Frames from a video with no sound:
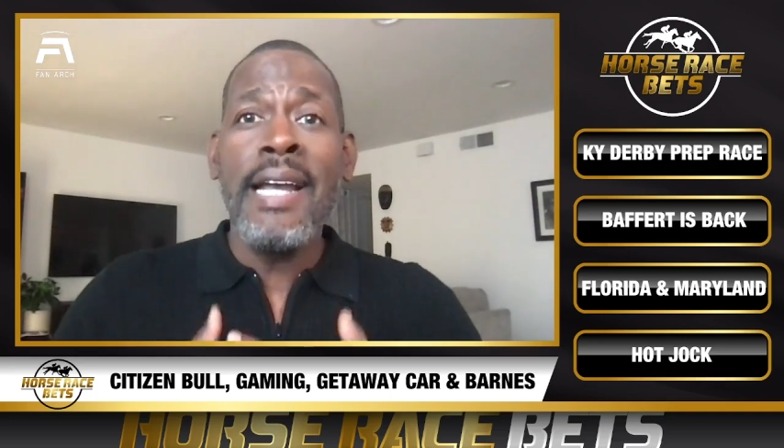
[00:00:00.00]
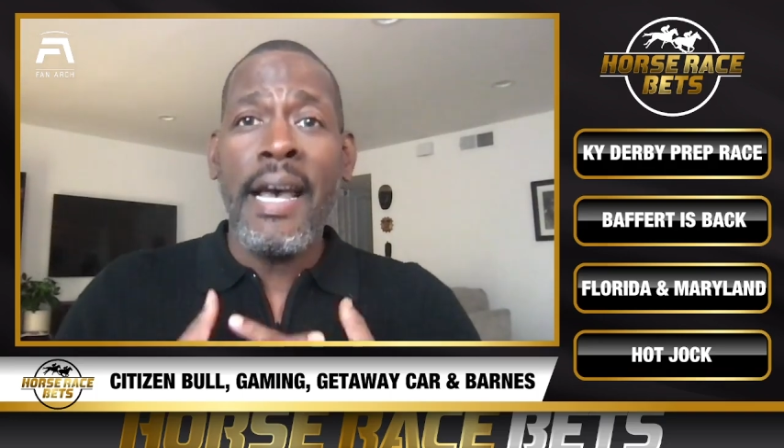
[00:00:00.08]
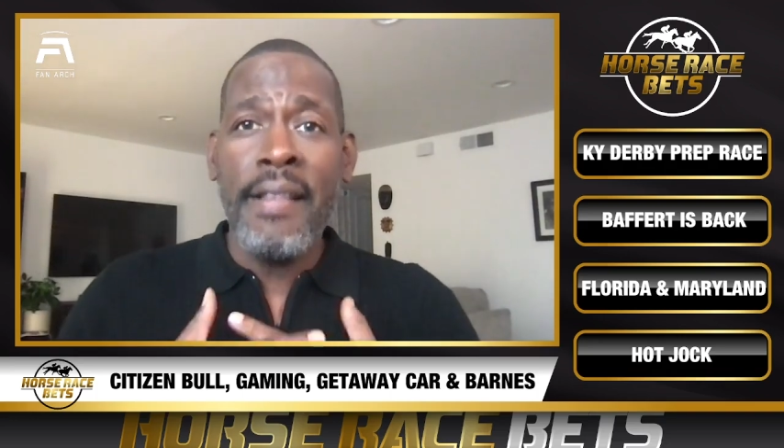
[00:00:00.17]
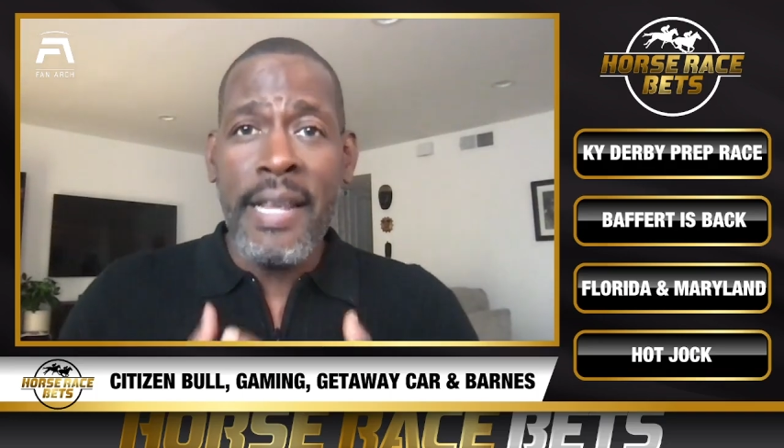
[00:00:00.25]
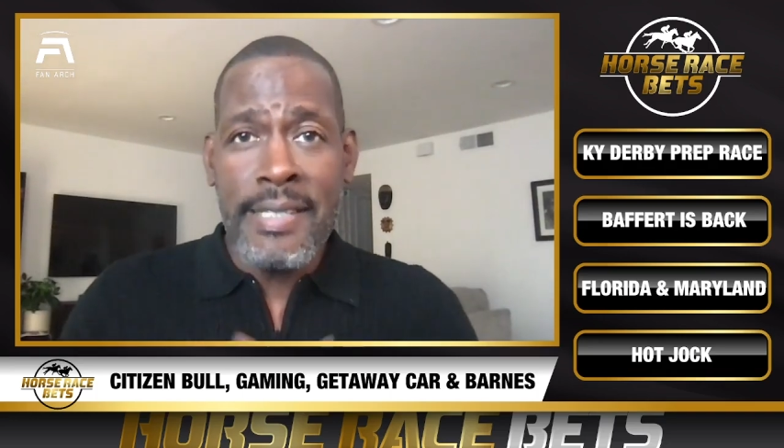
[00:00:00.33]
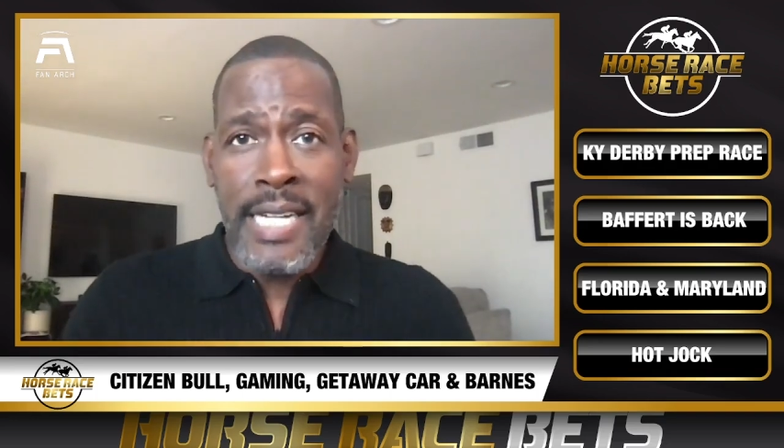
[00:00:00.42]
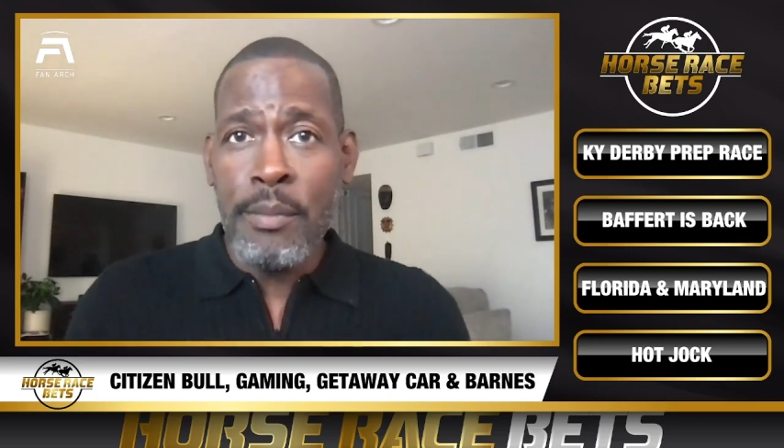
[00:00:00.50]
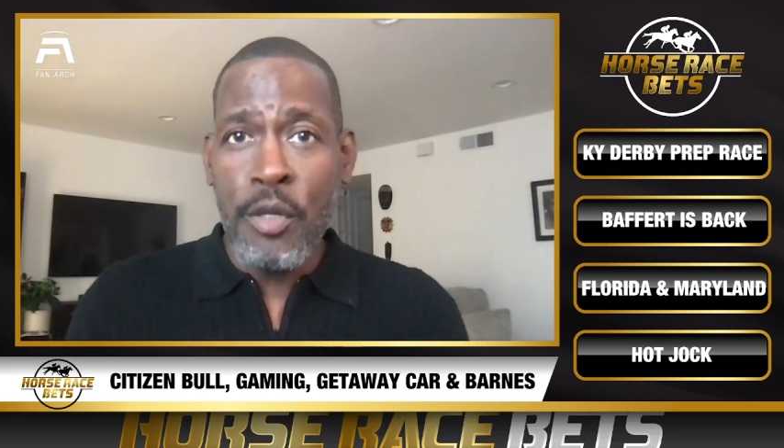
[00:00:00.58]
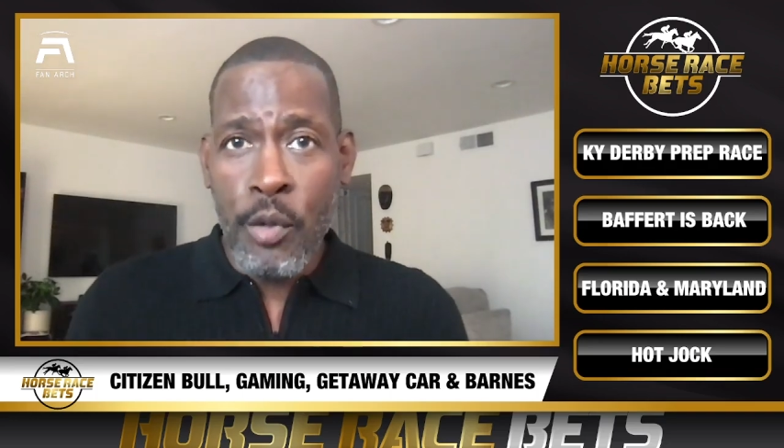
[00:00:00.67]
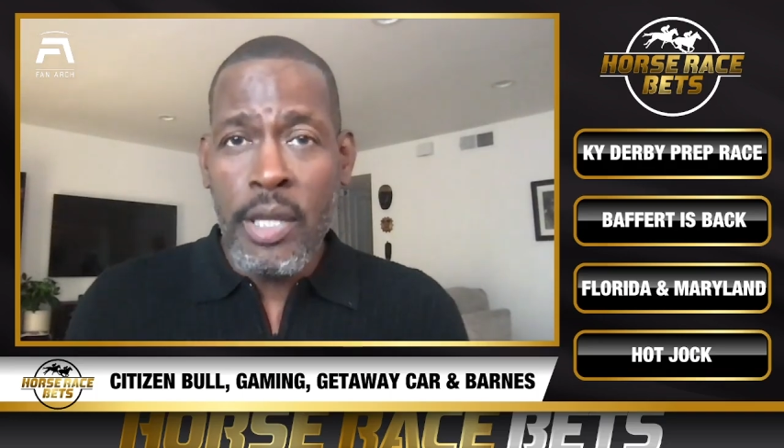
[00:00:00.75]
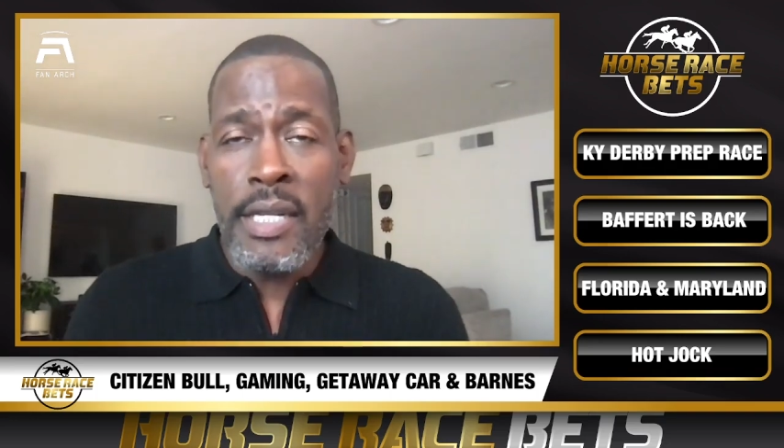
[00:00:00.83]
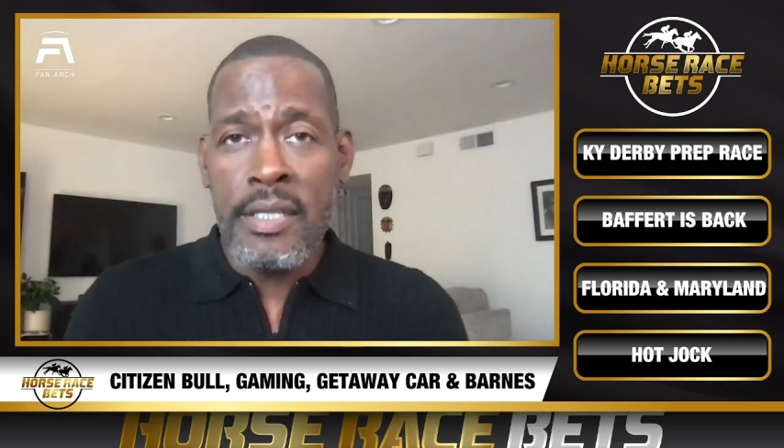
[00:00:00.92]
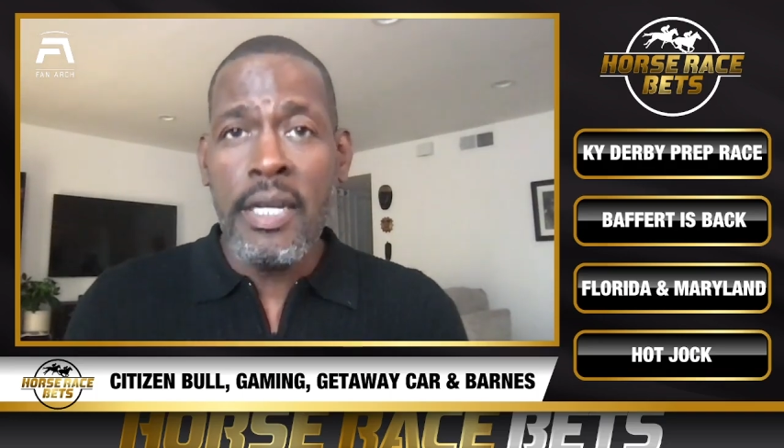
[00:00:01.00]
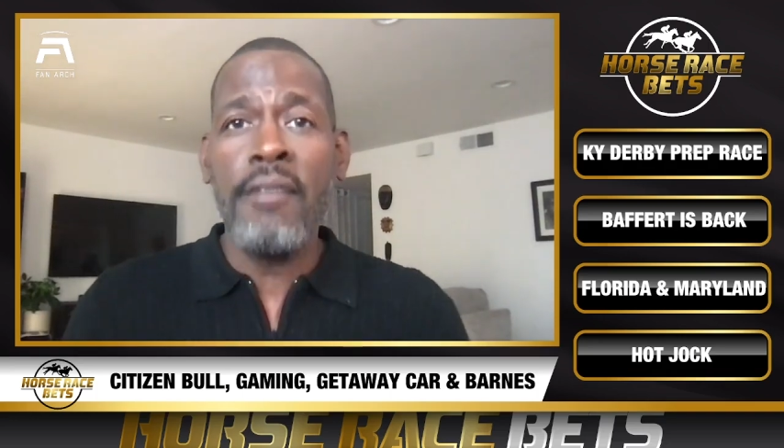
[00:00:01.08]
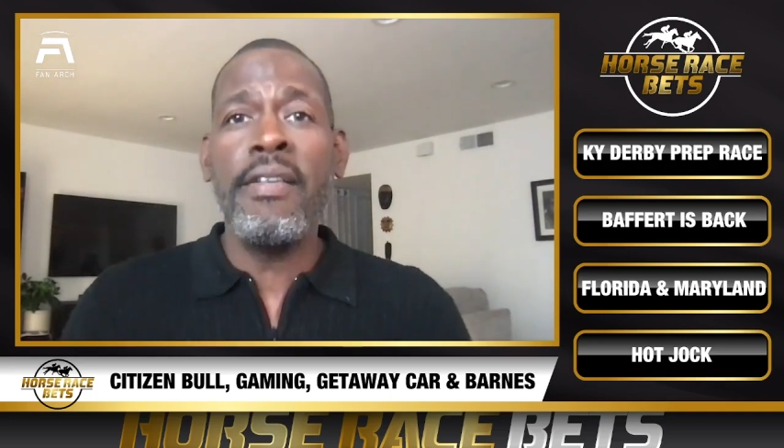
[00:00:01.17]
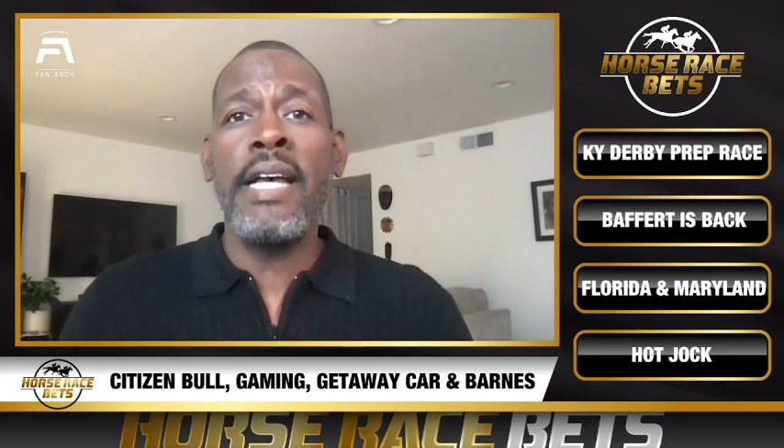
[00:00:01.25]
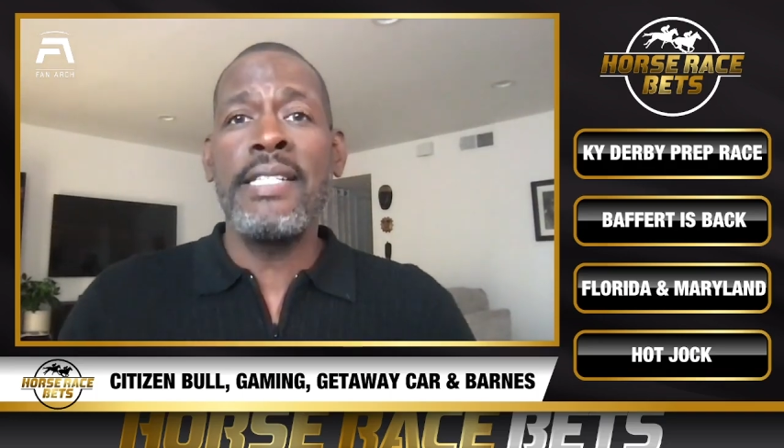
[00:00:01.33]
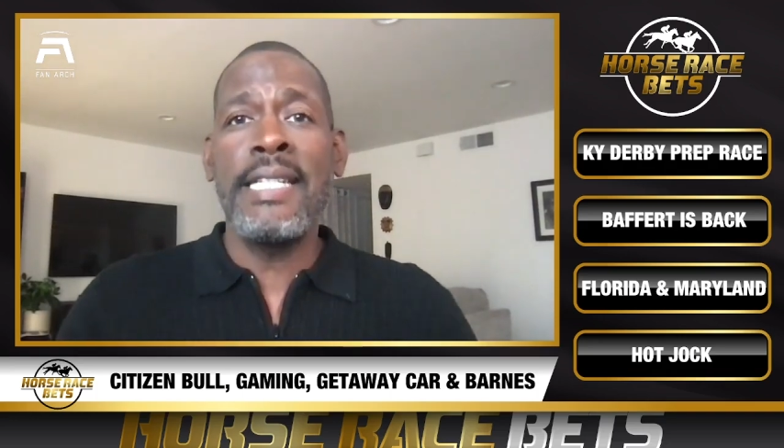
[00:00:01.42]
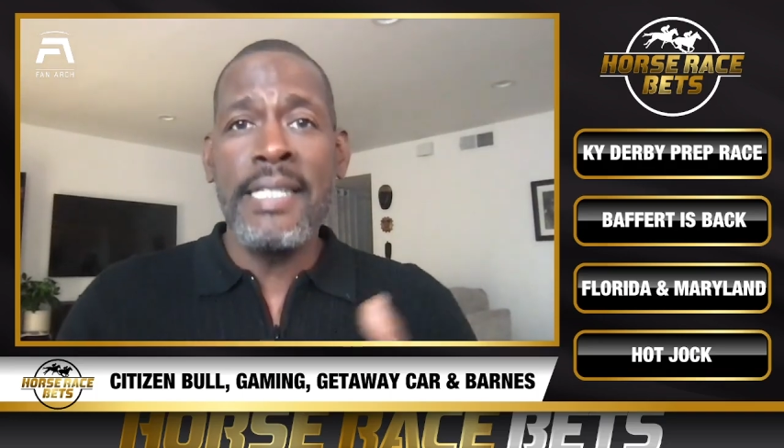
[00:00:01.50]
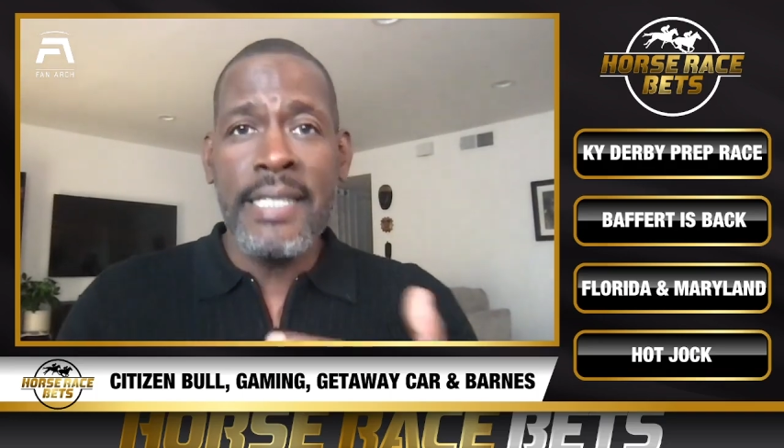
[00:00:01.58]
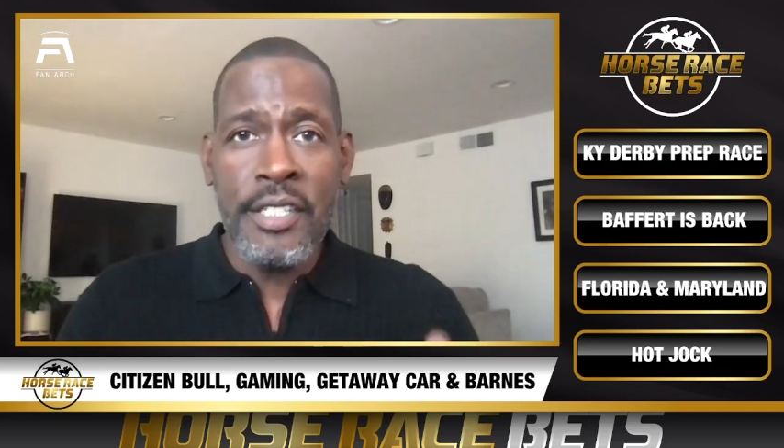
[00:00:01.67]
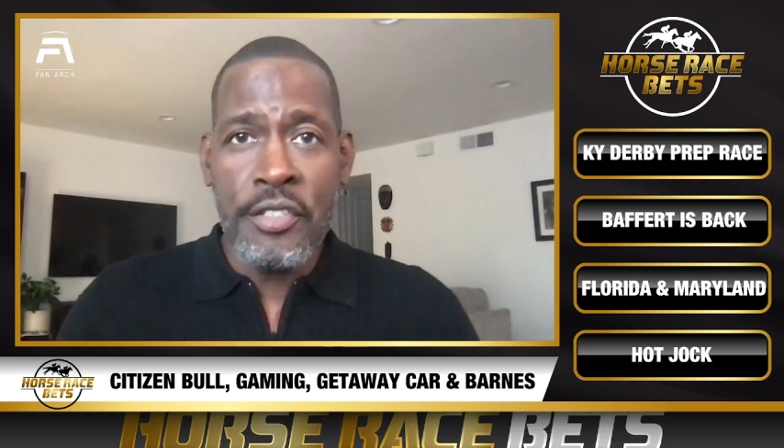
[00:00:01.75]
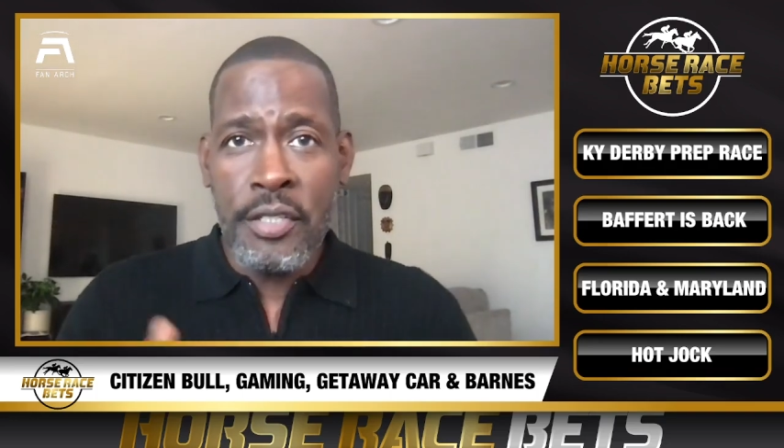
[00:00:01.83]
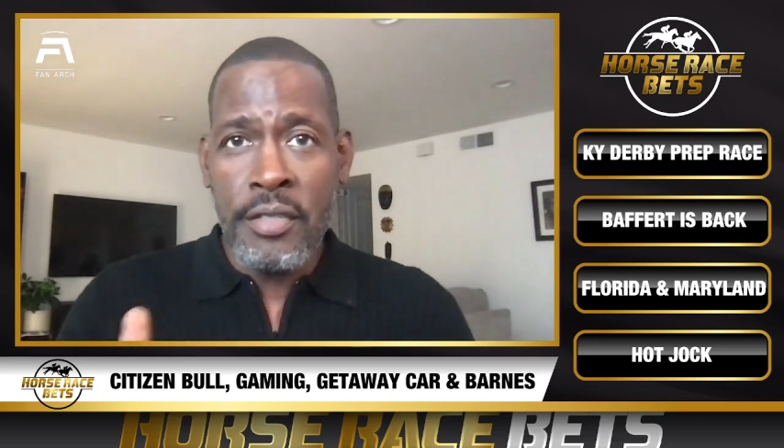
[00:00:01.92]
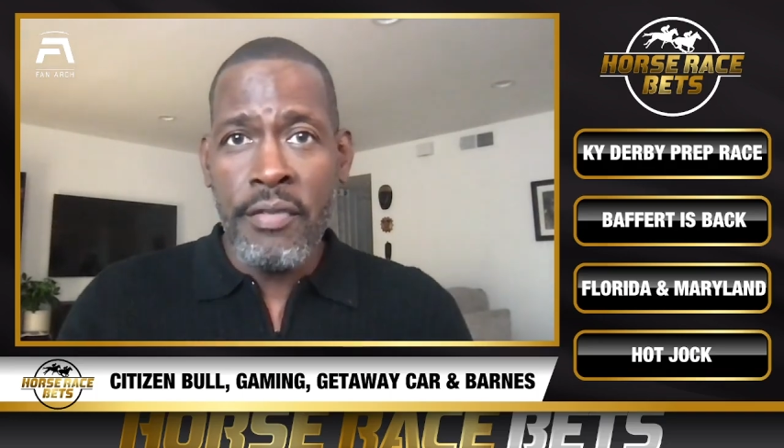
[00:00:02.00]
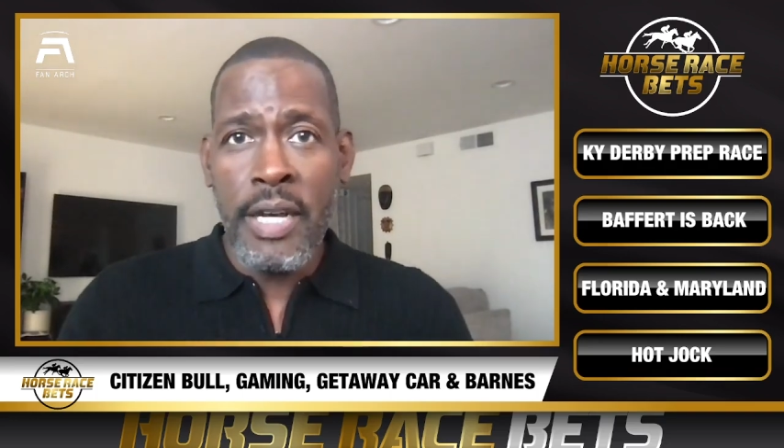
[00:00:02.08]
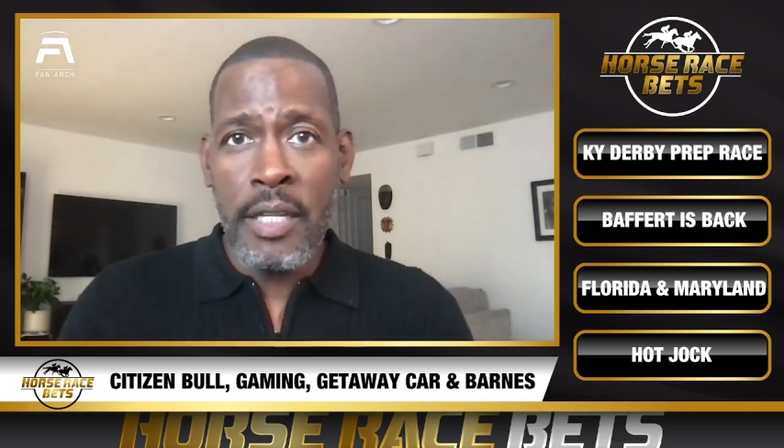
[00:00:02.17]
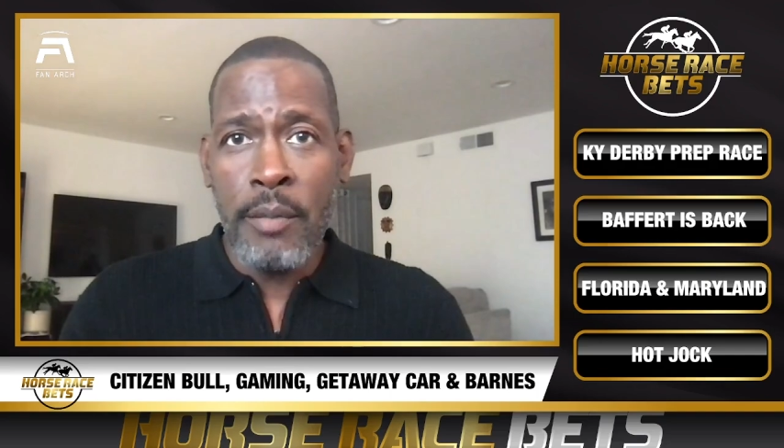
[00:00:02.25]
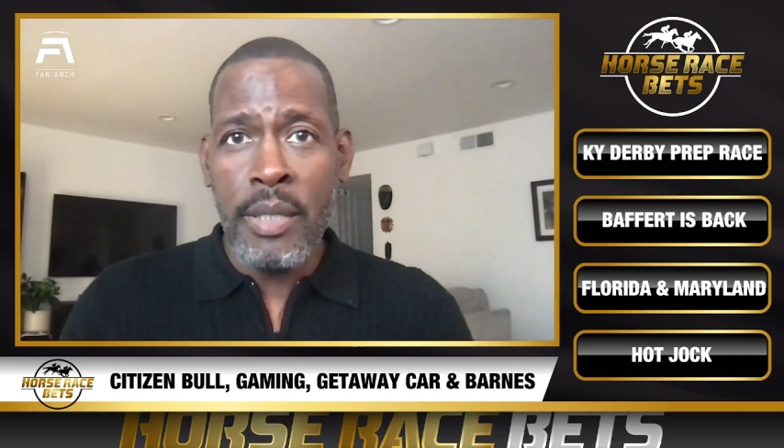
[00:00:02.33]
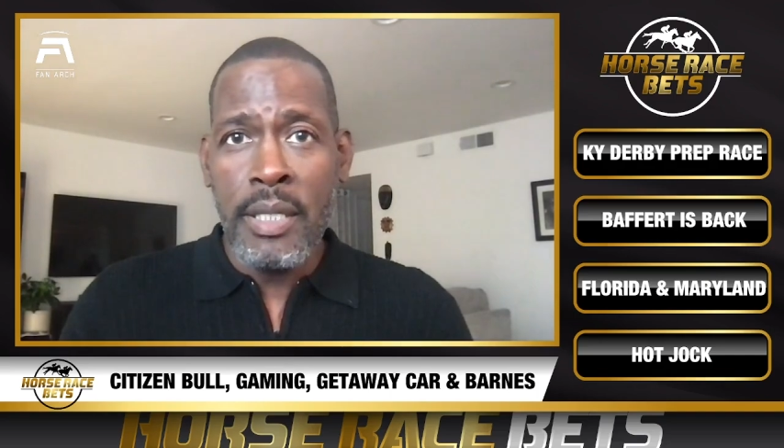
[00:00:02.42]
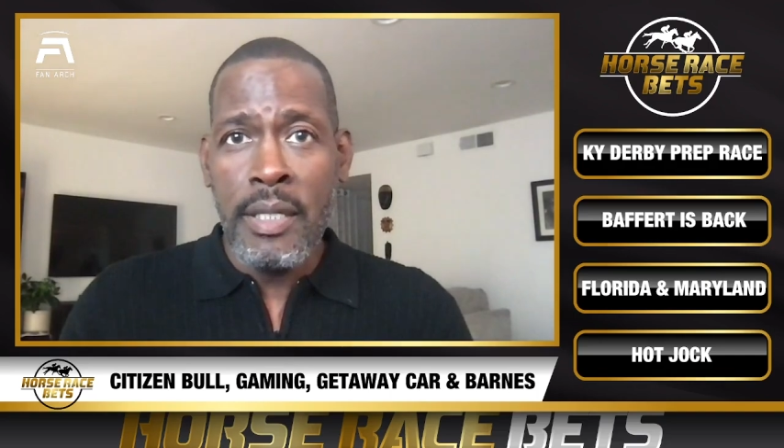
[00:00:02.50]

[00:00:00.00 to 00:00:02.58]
I think he's going to be really tough as he continues to develop.